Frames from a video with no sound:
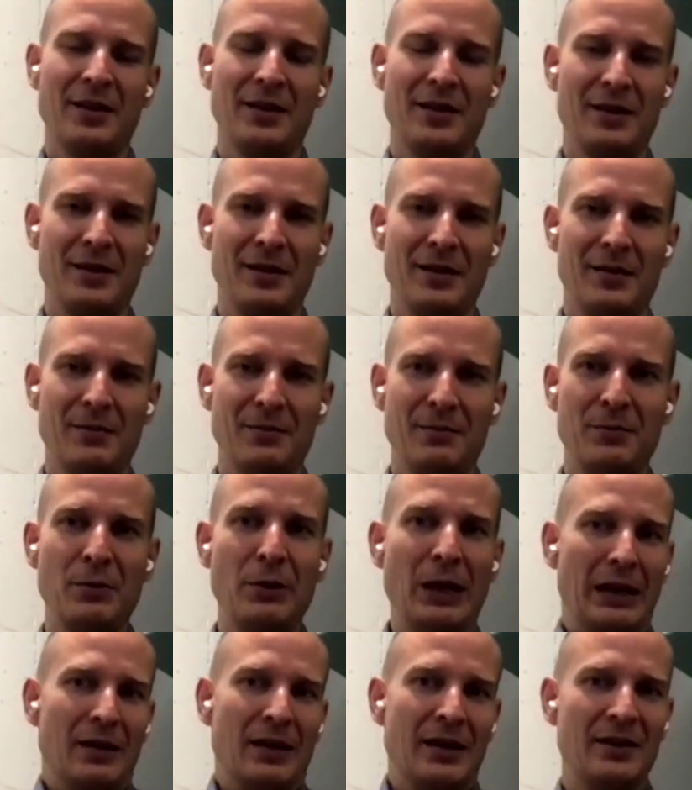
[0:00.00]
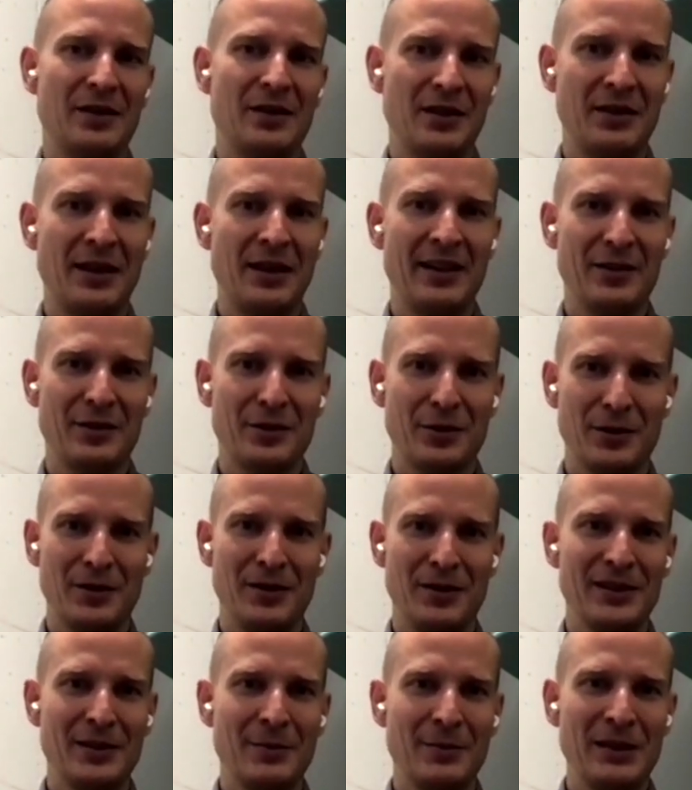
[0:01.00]
uh, well, it's a
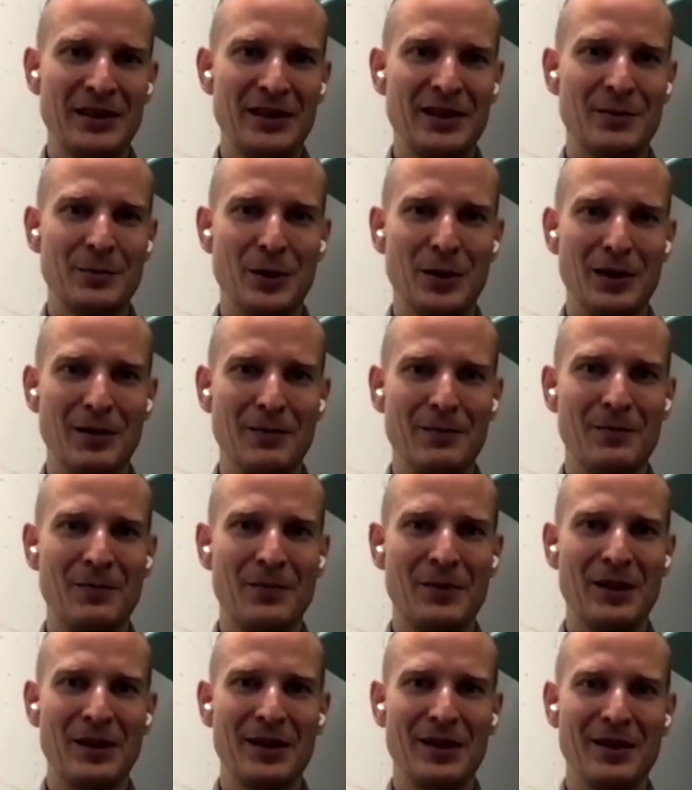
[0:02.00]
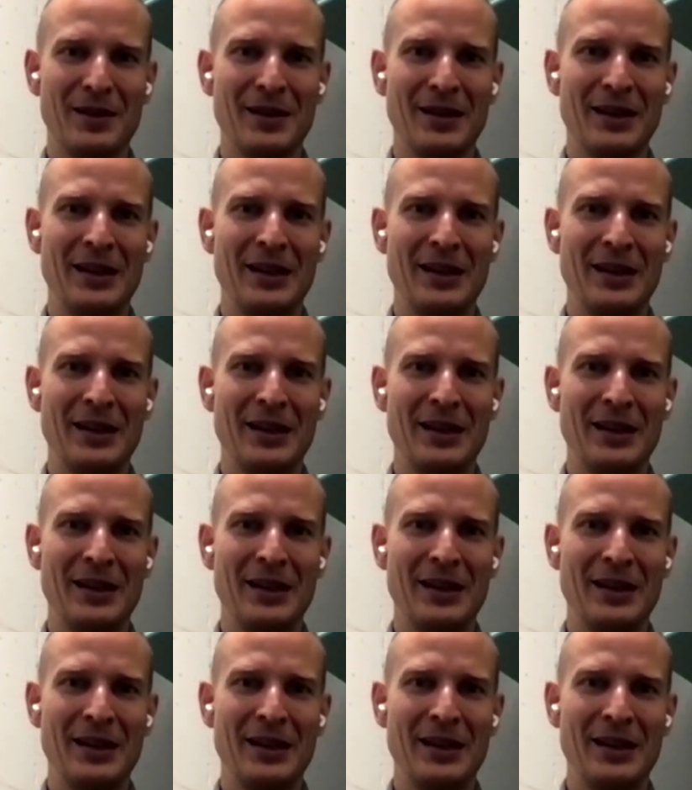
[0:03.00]
dinosaur business model uh,